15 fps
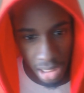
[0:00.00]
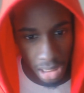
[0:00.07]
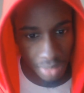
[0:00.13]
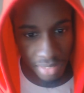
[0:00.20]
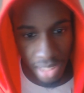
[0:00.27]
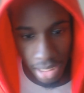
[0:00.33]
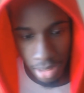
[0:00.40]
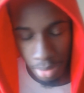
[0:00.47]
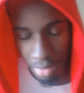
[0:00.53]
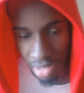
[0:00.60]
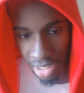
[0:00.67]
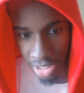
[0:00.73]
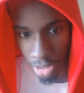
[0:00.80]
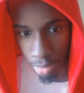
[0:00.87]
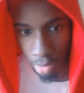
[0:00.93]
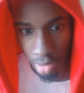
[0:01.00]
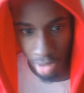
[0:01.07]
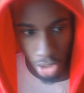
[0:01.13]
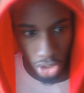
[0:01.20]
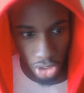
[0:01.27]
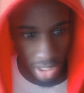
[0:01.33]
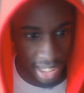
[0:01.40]
give Gundam
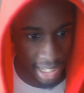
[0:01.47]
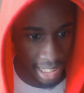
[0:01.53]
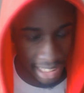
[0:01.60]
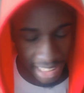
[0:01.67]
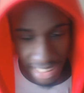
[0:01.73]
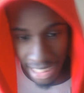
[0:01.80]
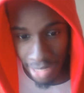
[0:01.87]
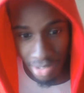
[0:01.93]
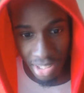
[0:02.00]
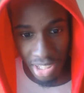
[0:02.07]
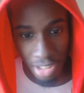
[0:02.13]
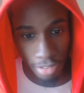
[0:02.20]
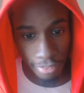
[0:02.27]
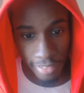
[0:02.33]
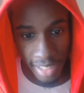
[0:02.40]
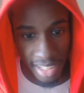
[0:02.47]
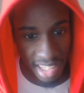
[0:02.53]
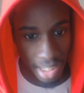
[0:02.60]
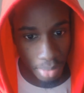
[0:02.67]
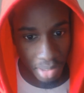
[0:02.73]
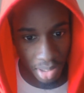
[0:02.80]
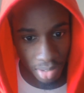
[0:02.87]
Thunderbolt a try. I guarantee you'll find
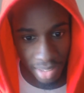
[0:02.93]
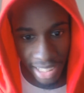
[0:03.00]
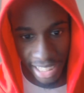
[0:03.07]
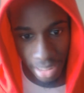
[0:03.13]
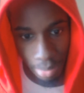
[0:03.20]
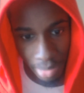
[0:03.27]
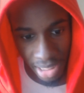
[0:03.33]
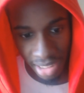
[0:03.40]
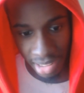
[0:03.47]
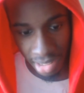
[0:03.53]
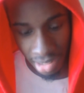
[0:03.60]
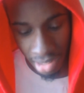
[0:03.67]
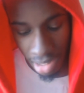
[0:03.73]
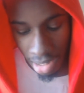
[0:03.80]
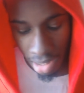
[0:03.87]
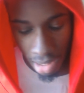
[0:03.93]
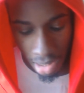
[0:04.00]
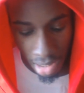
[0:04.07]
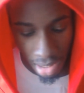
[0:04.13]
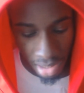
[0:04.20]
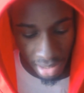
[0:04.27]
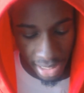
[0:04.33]
something you'll like about it.
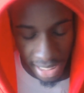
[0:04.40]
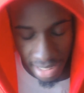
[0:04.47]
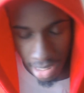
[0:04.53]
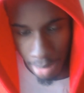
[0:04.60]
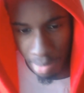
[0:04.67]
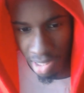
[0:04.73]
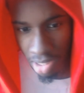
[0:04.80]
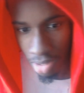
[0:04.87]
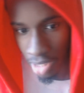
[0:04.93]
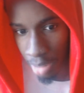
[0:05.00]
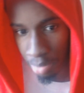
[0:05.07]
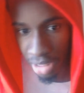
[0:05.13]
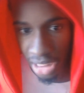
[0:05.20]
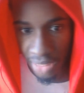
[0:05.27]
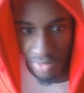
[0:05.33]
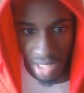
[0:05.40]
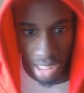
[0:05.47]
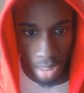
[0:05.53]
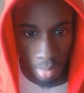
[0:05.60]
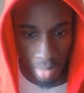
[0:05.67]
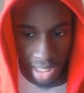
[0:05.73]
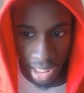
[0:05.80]
Next episode I believe is
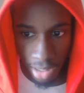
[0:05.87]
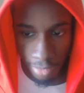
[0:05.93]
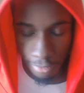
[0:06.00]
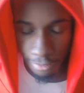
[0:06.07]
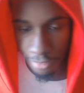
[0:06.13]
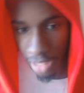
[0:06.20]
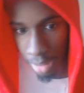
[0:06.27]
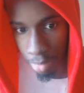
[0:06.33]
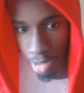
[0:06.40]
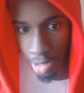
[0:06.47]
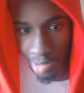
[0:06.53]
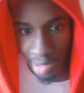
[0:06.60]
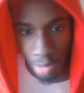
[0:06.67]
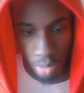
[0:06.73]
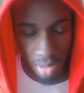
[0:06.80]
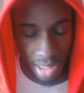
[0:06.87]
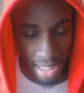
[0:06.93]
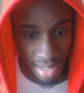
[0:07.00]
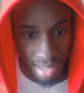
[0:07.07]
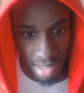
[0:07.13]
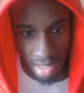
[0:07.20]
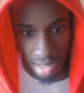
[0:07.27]
coming out February
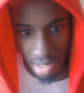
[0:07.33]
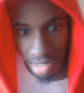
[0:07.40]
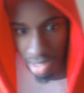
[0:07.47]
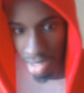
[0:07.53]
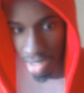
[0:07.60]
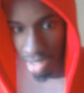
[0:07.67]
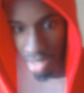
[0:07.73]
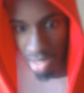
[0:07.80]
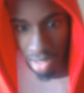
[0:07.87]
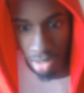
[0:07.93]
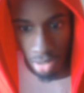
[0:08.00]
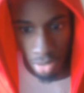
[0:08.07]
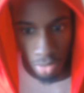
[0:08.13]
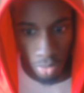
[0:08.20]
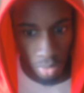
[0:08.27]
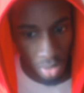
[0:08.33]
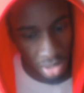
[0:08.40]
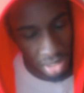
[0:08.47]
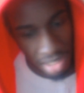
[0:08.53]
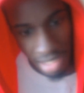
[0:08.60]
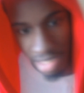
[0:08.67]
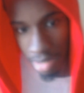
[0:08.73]
2016, so
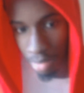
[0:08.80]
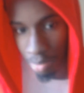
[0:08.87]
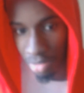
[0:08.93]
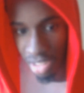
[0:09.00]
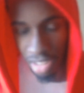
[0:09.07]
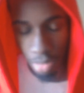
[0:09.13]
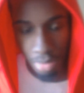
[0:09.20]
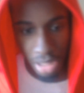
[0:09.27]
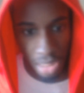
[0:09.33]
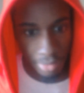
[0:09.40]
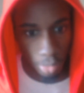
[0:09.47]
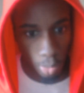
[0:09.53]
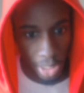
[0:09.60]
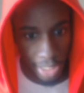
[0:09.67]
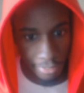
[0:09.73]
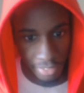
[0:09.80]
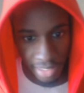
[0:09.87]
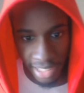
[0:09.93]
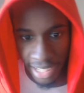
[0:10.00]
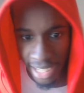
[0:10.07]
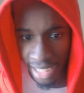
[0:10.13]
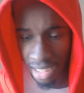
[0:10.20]
there's a little bit of a wait
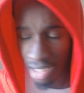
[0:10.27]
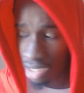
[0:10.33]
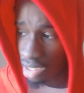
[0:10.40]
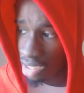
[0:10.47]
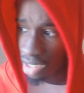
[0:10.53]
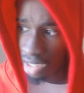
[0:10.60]
for that.